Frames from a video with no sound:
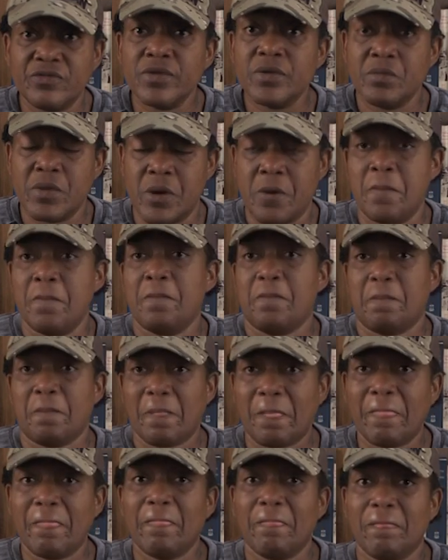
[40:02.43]
female,
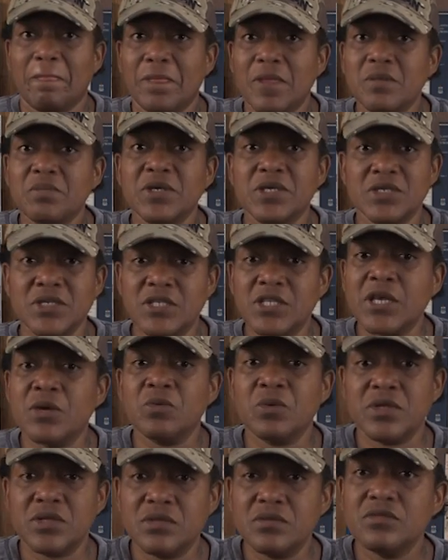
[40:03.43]
because they
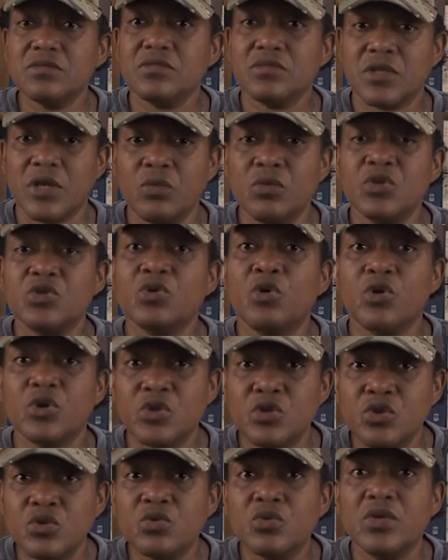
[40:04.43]
would
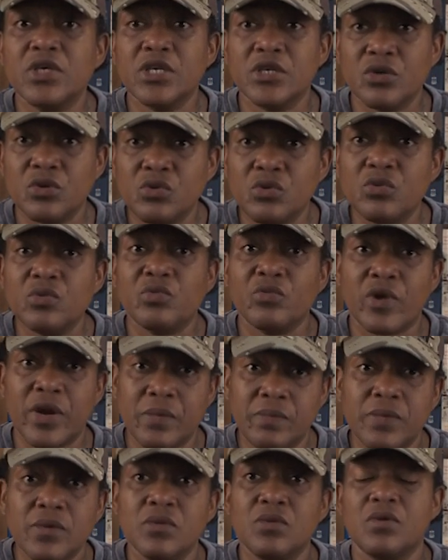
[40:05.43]
torture you, kill you, and
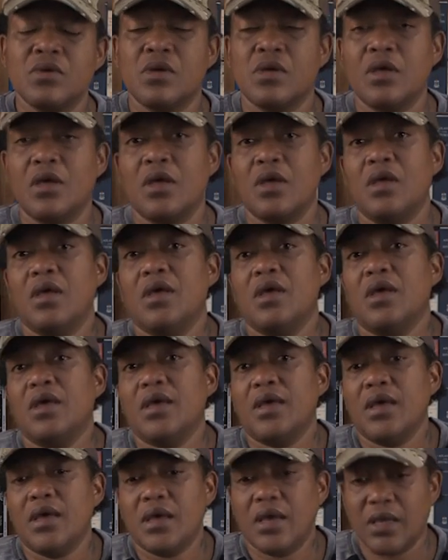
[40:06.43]
rape you.
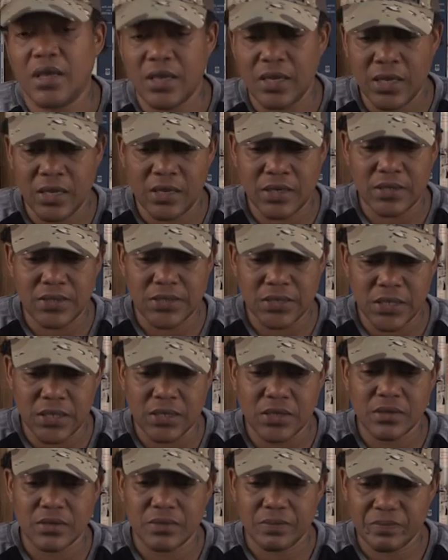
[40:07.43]
And
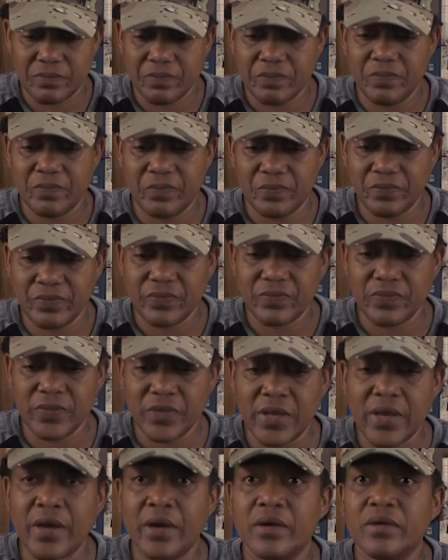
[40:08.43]

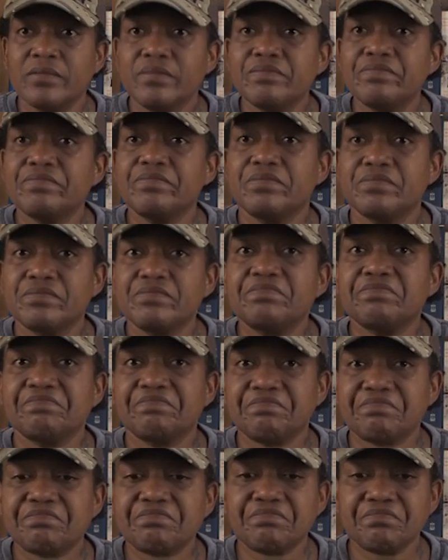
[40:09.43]
yeah,
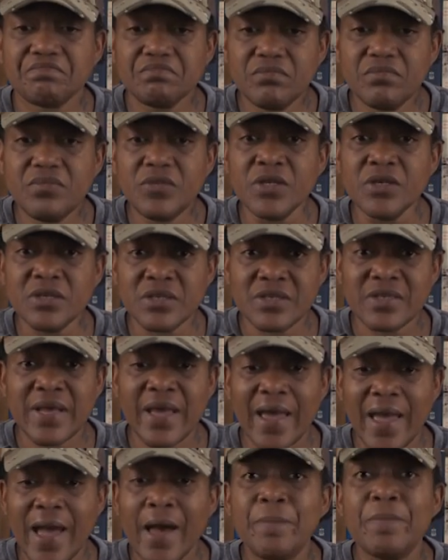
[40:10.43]
because
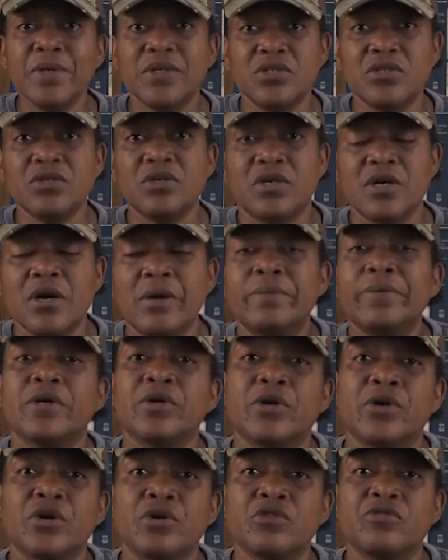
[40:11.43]
that happened to a couple
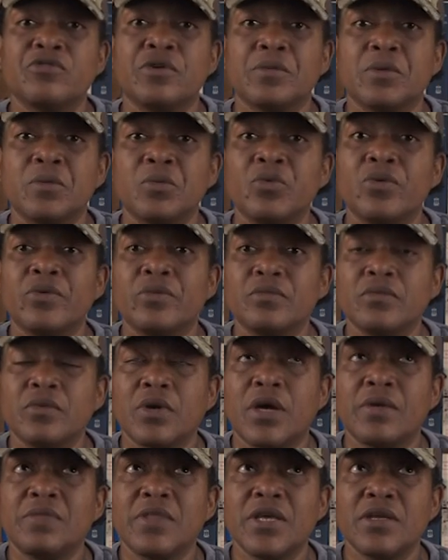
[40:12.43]
of girls from the,
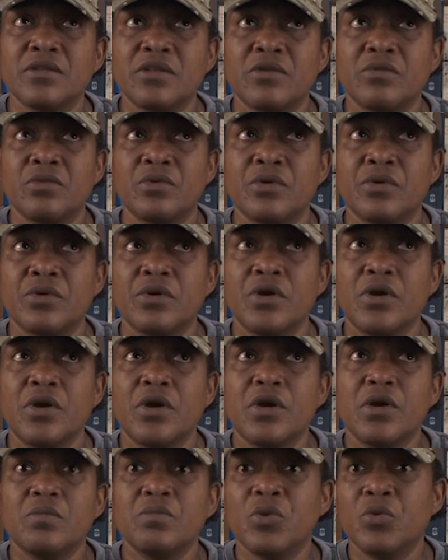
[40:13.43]
I think they were
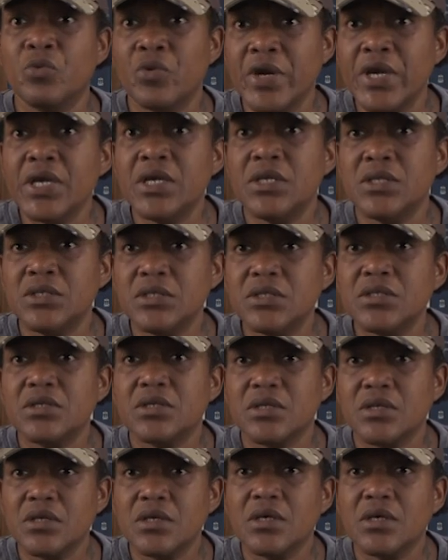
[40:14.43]
Marines,